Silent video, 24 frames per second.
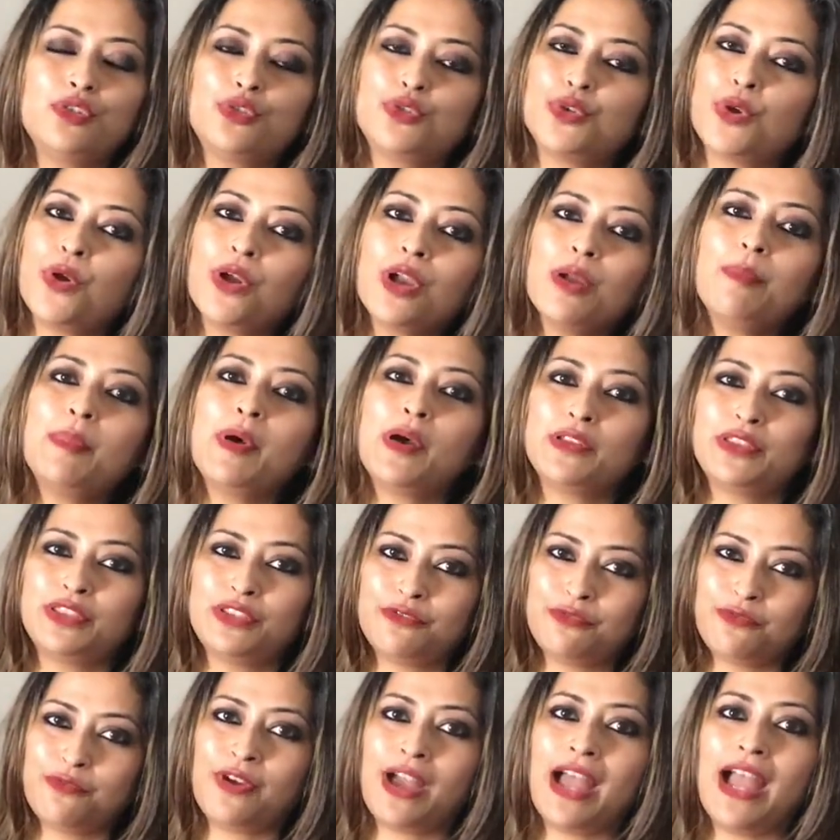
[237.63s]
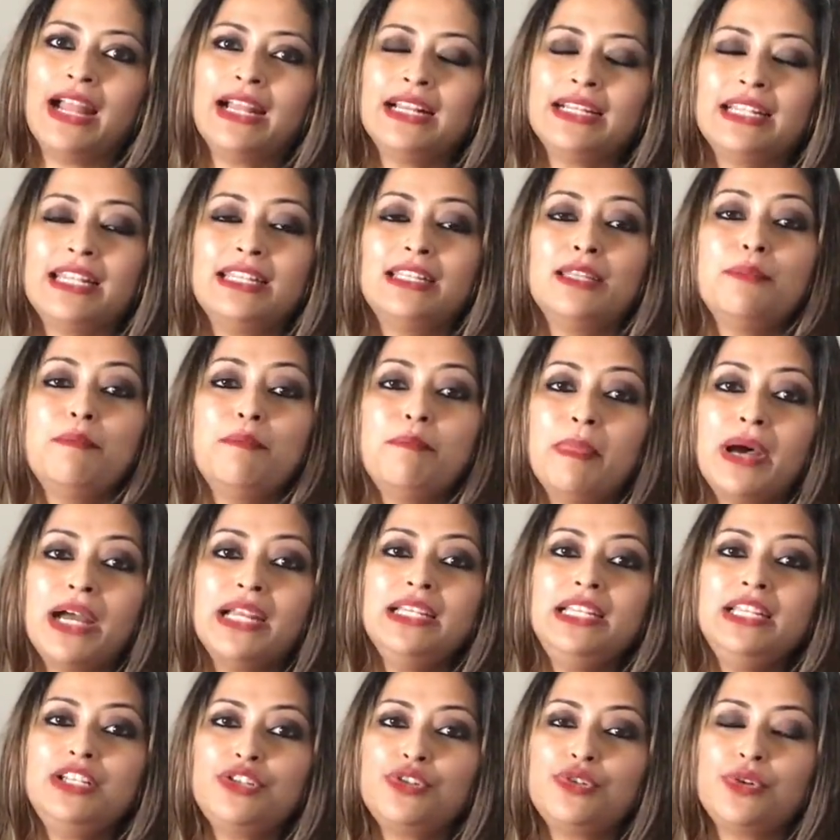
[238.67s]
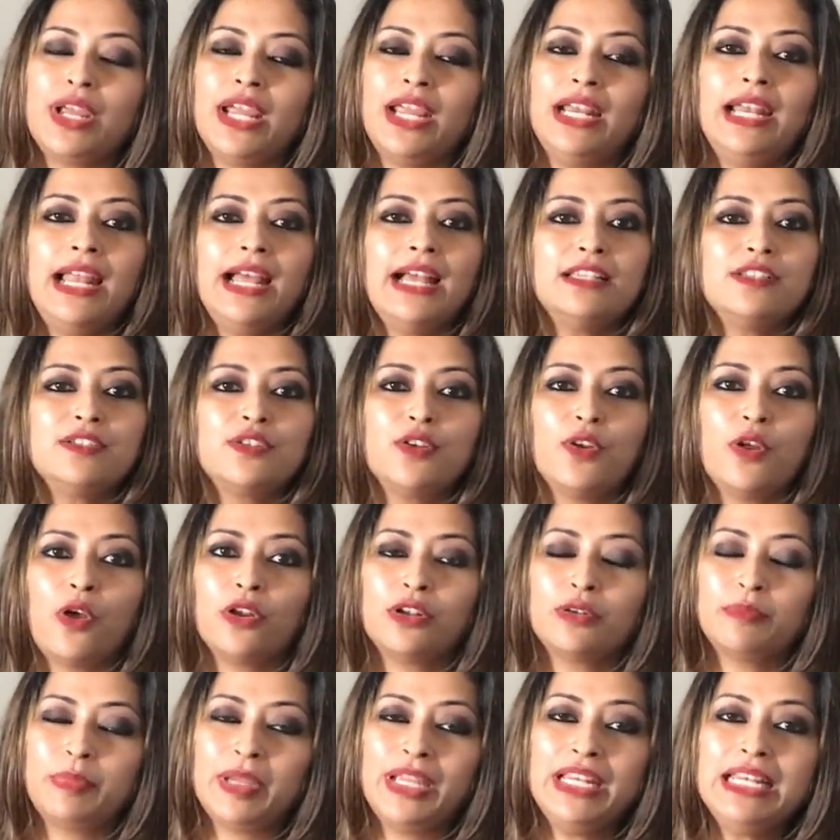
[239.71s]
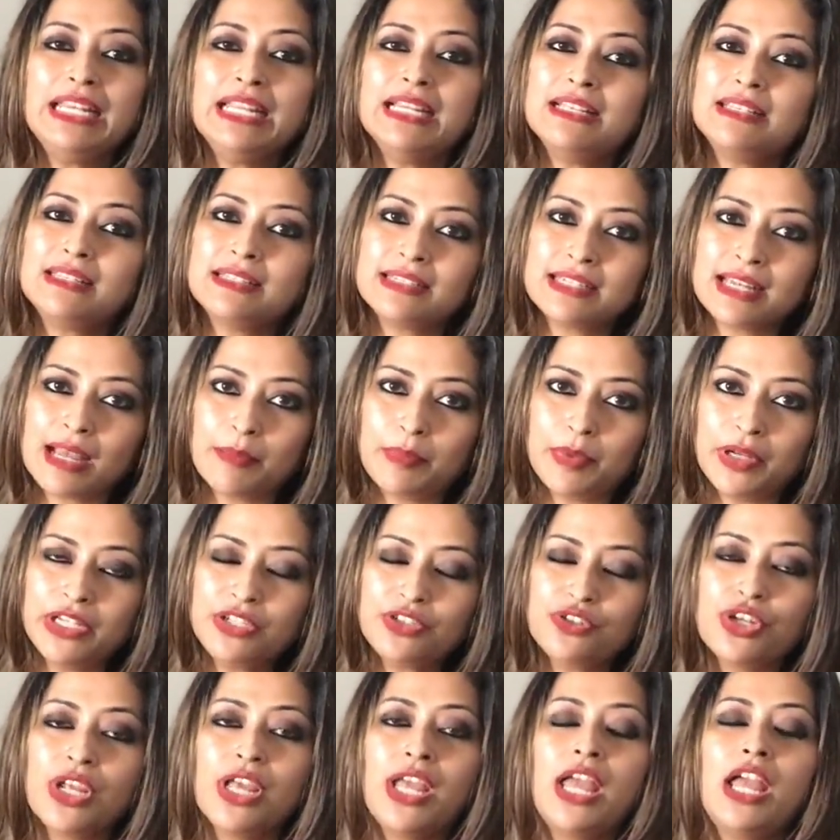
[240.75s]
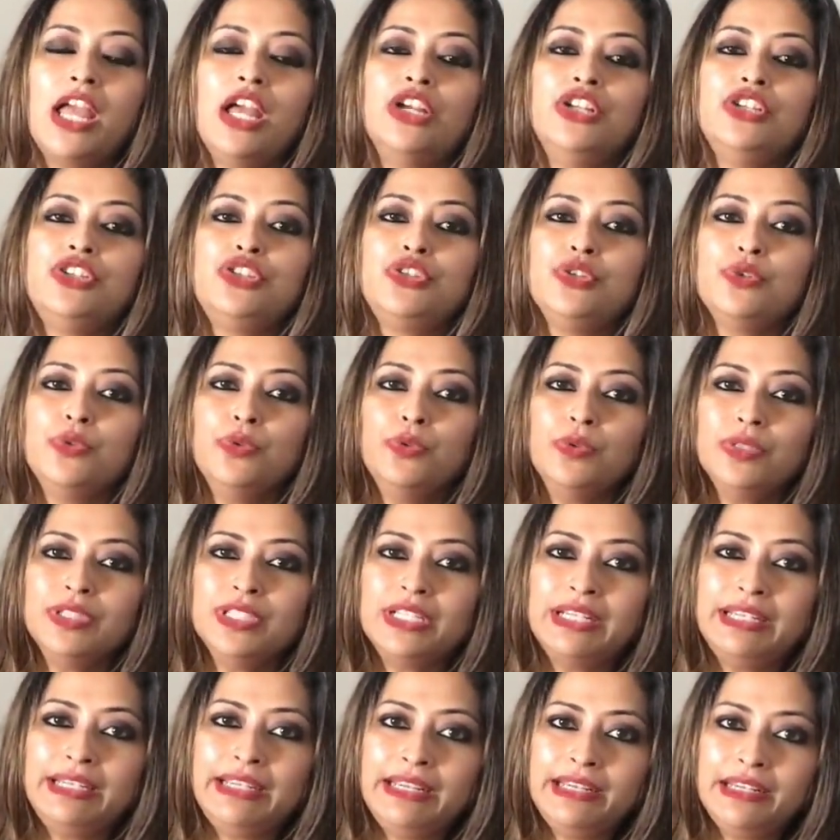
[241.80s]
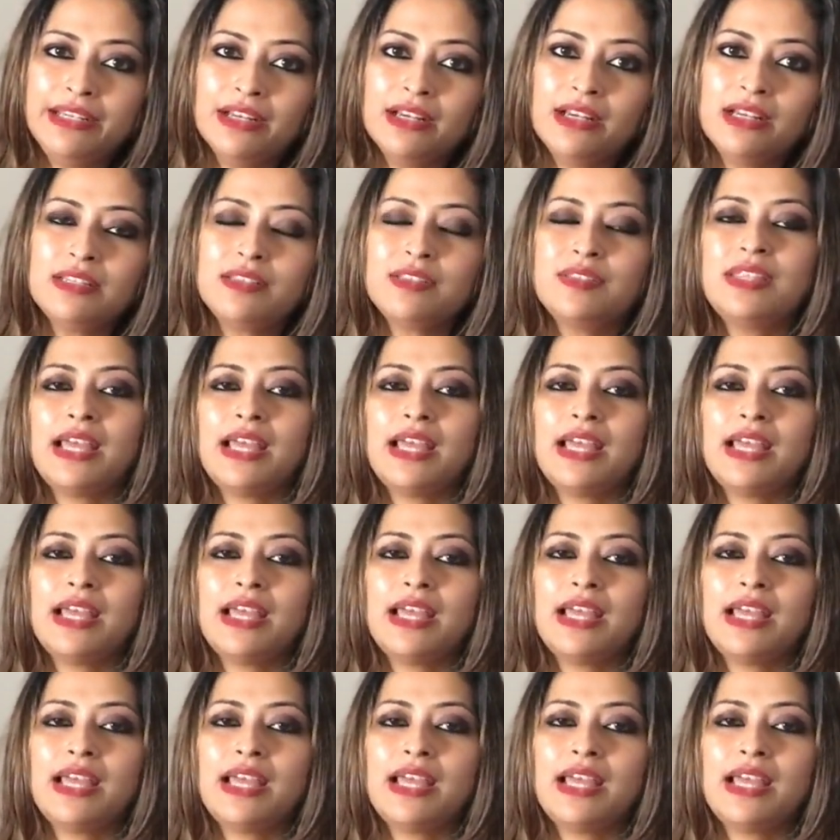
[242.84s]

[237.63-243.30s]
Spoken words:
talk about the fact that the money trail has not been established to the leaders